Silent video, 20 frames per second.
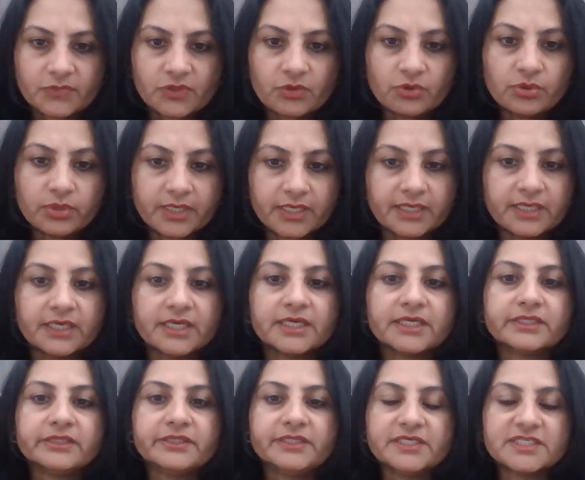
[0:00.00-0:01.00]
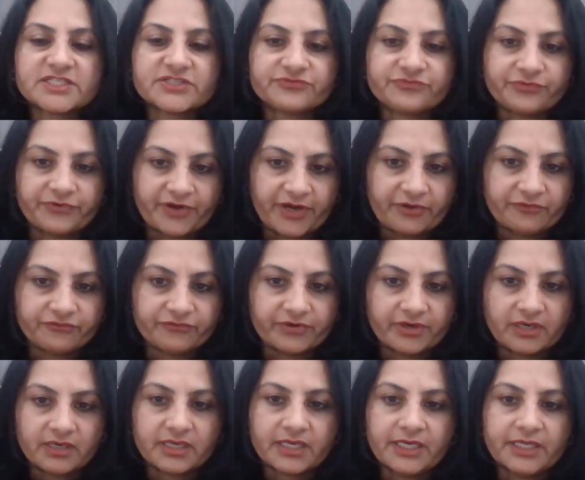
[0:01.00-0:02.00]
Okay, this
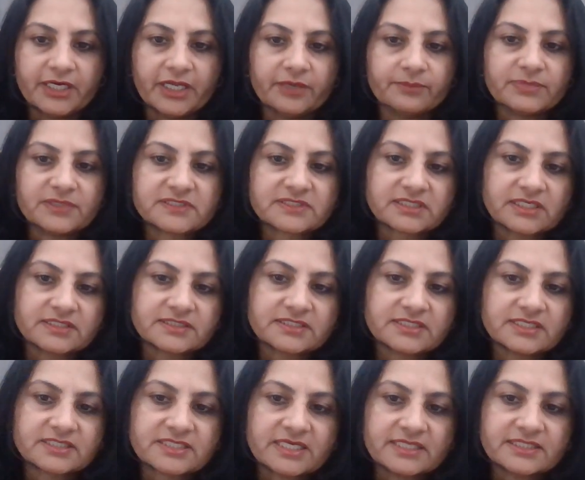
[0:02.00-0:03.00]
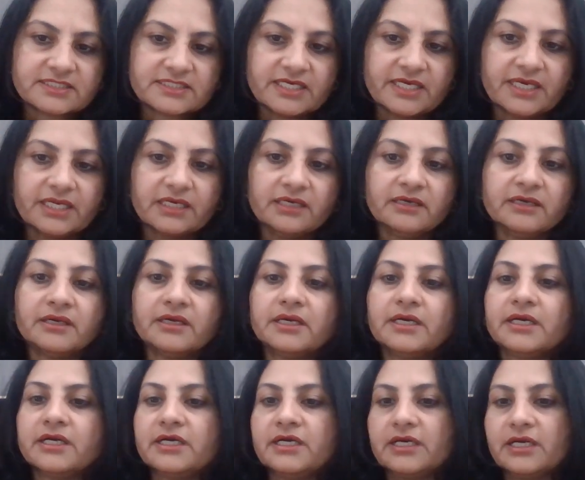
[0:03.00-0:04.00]
framework enables consistency in
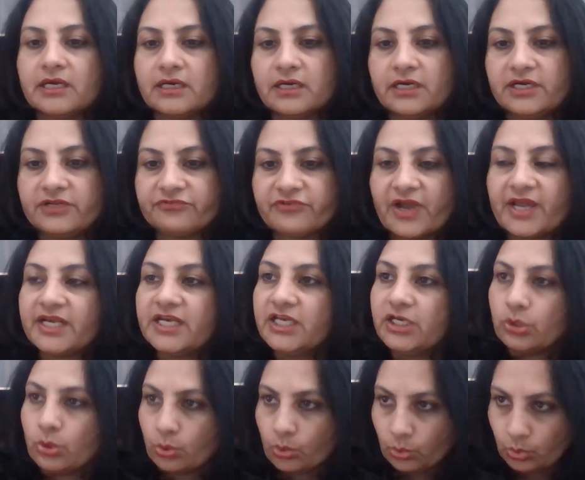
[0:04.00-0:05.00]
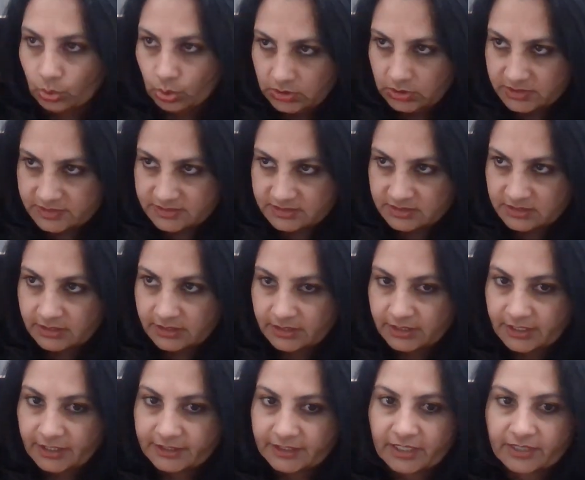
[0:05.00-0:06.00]
defining roles,
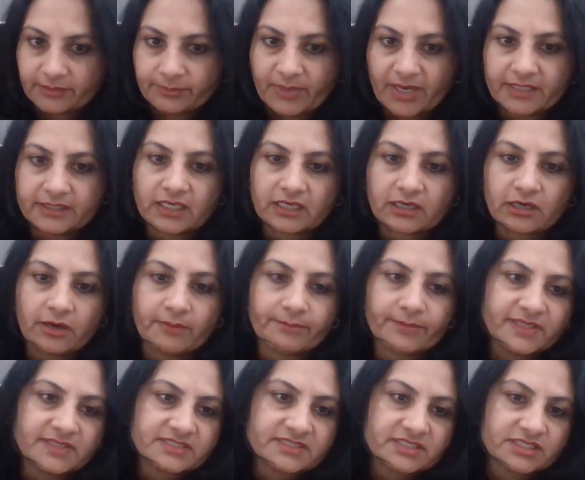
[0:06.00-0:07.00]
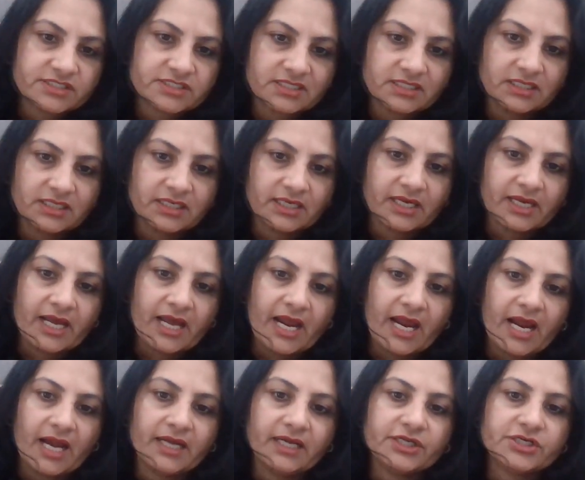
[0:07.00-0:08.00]
determine the compensation
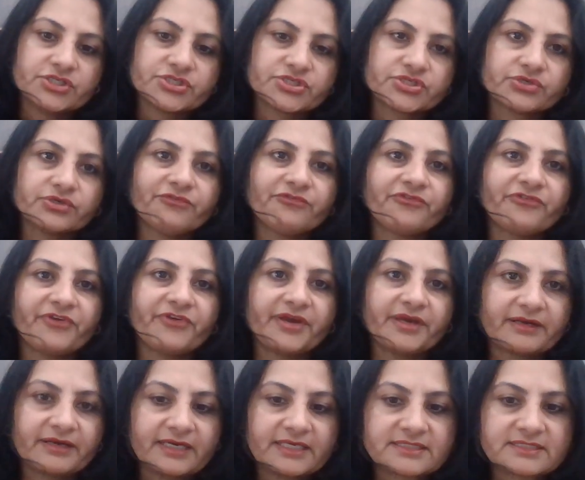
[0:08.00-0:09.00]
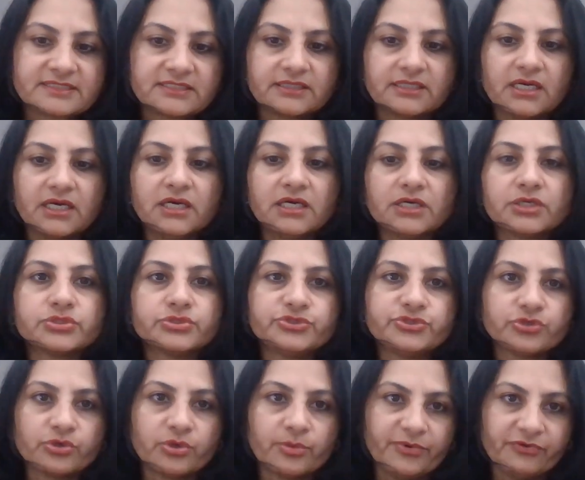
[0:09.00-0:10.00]
and ensure fairness in the
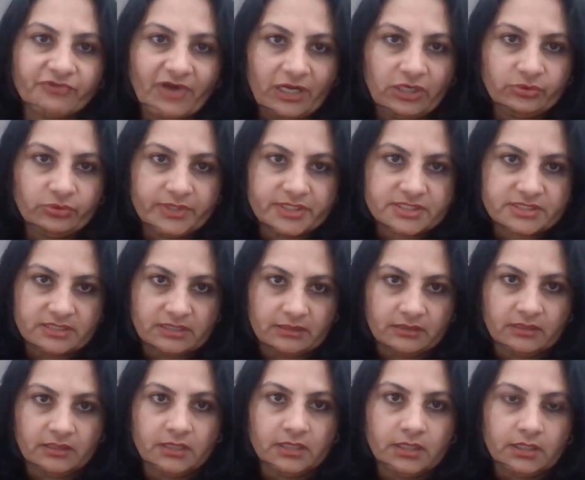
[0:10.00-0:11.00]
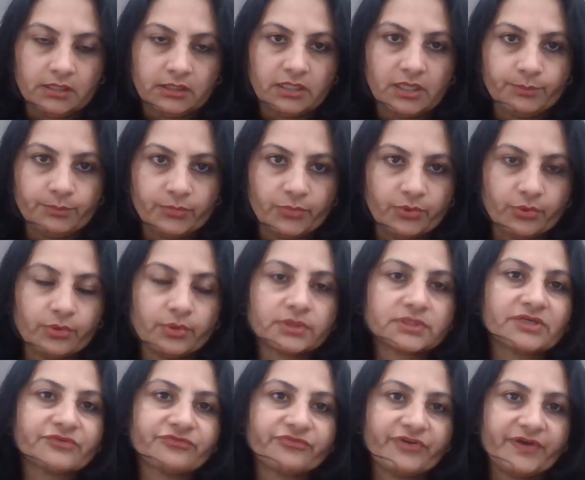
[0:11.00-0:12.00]
job evaluation. The more
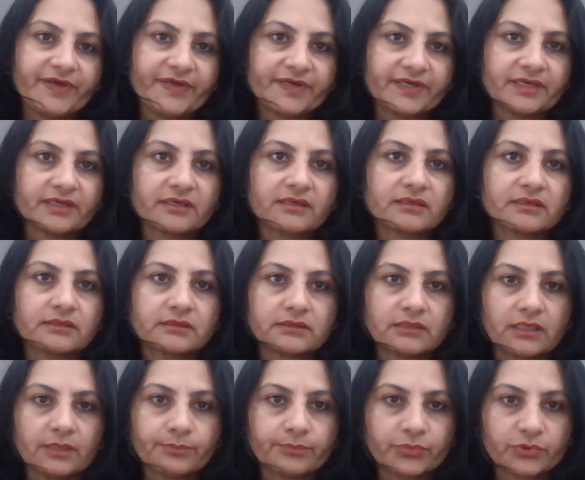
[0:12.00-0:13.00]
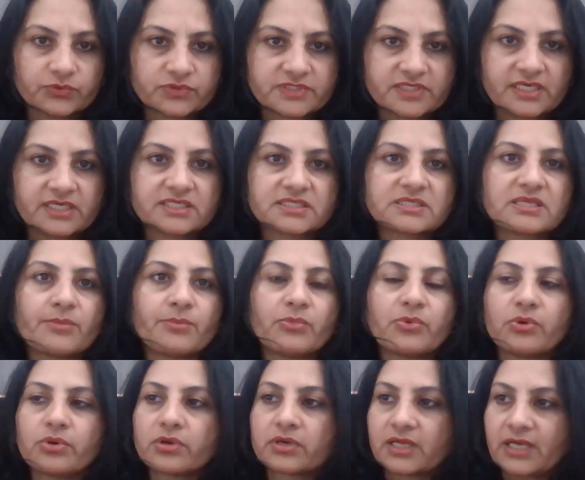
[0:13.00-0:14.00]
the fairer the process, the
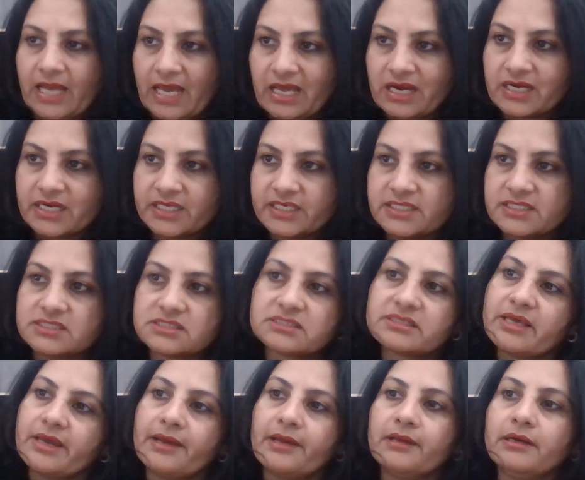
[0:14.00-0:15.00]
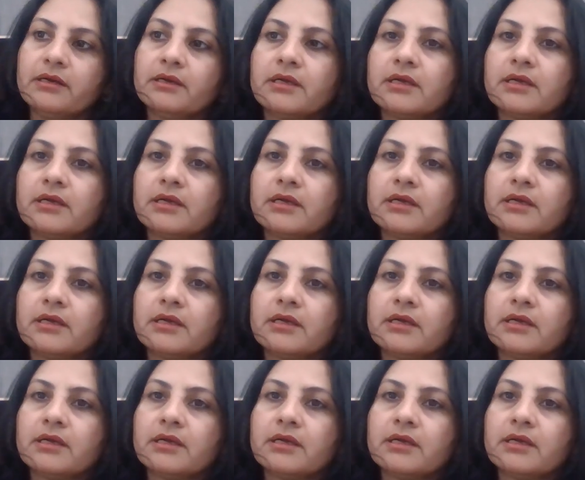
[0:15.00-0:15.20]
more clarity is there.